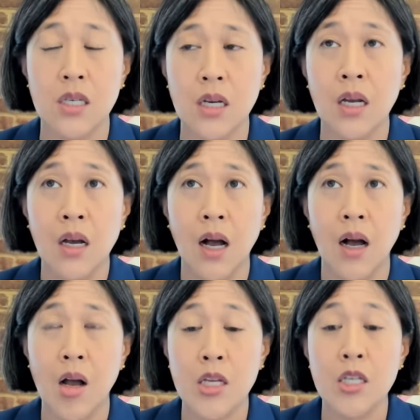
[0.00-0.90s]
uh, it
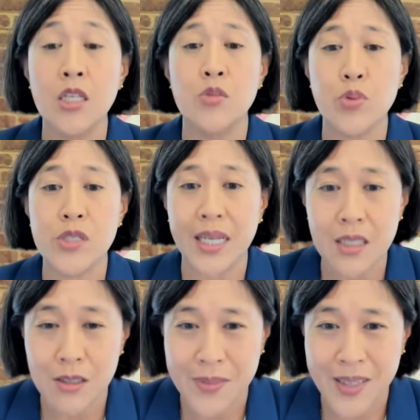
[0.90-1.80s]
is presented to
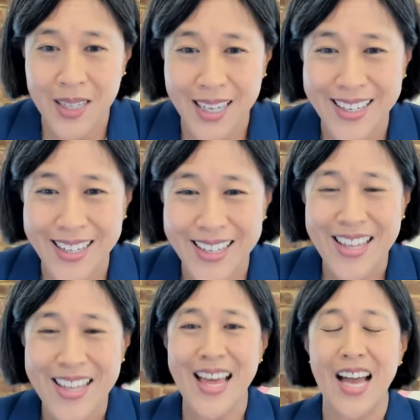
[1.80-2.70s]
me
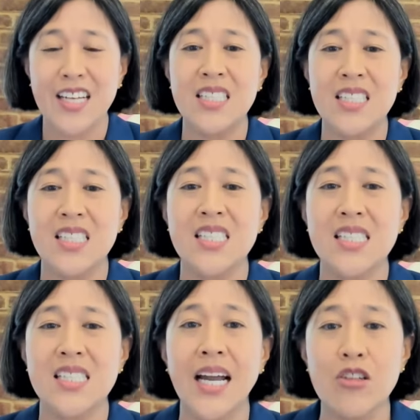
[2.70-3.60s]
that this desire
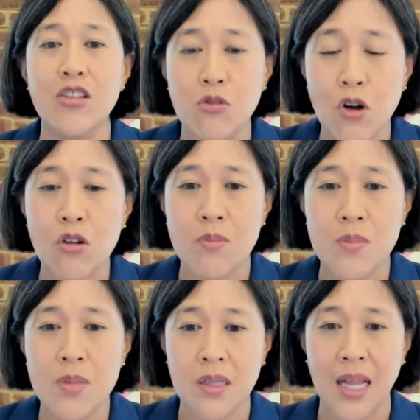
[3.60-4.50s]
to grow the middle
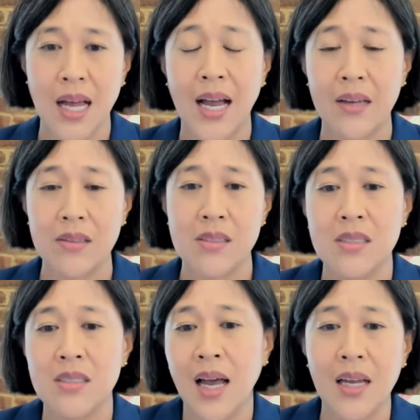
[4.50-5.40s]
class is
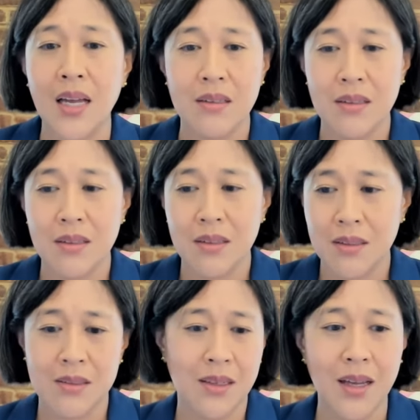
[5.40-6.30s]
not, is
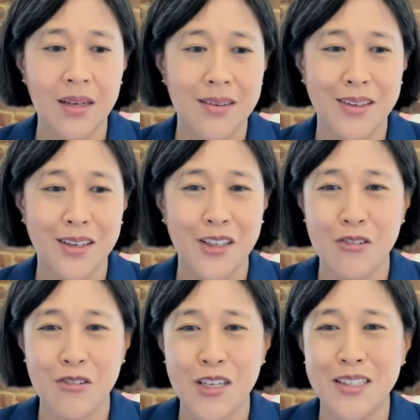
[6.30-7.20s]
not a
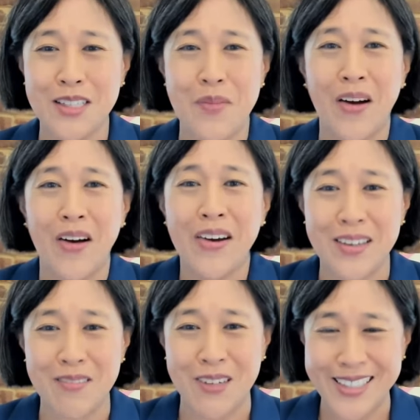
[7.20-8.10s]
uniquely American
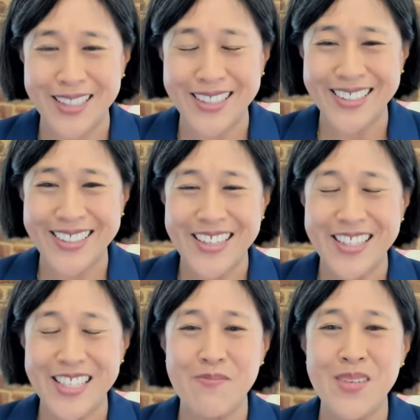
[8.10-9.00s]
one this
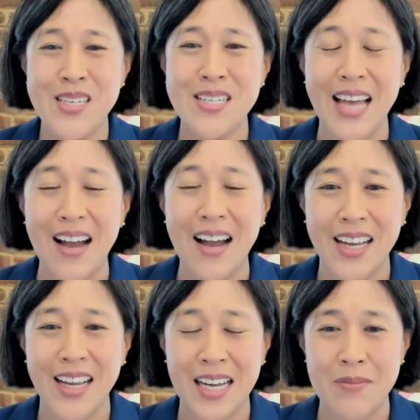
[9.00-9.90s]
middle out
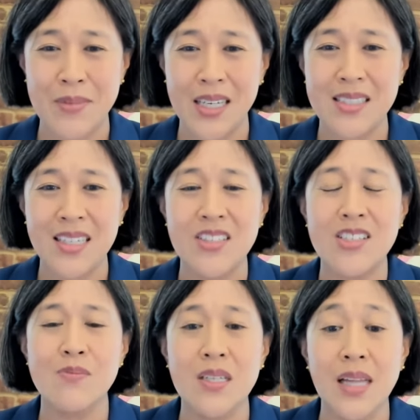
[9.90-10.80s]
economics, not just middle
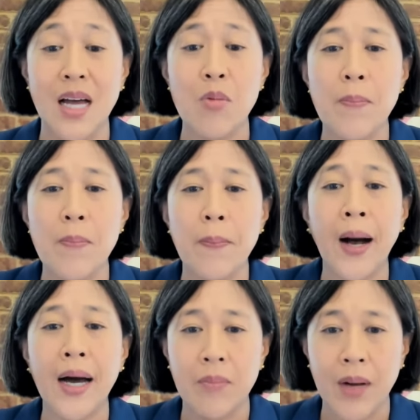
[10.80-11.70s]
out, but bottom
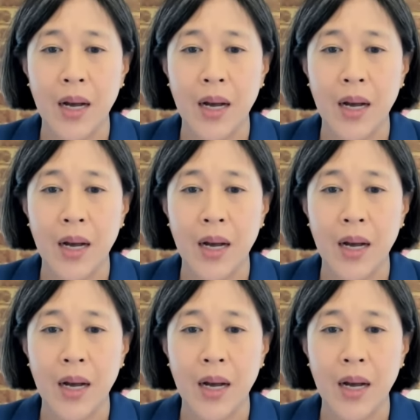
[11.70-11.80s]
up.